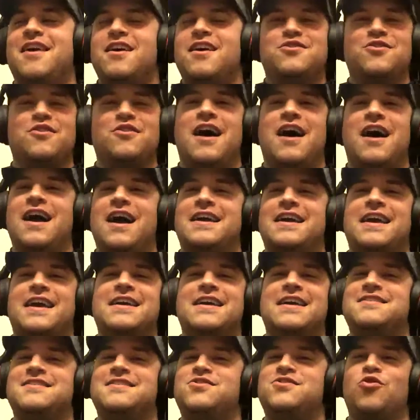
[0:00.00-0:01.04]
Dude, I
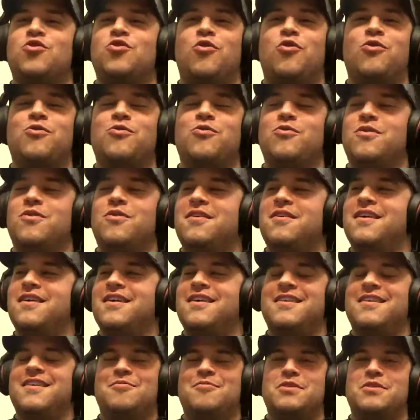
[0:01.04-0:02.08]
get so
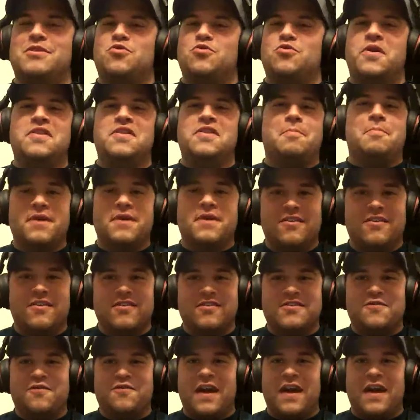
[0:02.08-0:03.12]
between the
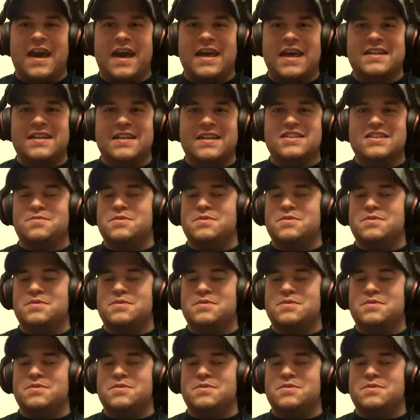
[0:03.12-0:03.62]
Bills fans,